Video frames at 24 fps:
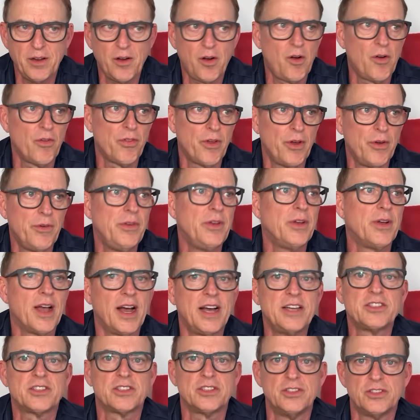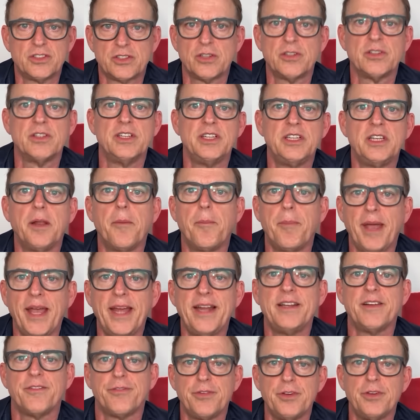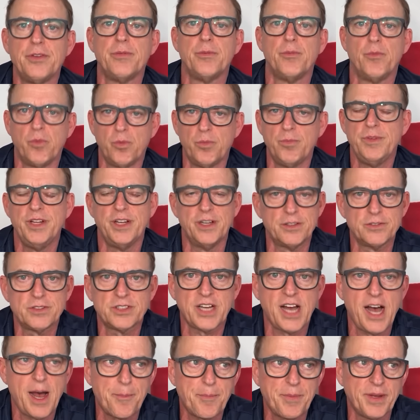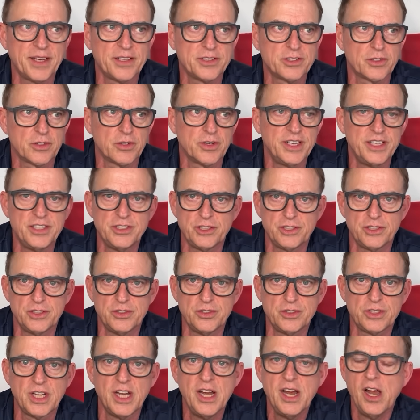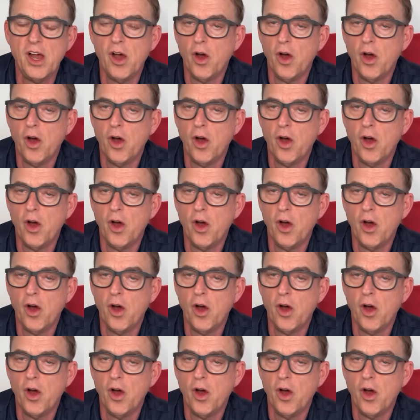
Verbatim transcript: although you guys can certainly debate a few, you know, topics or issues,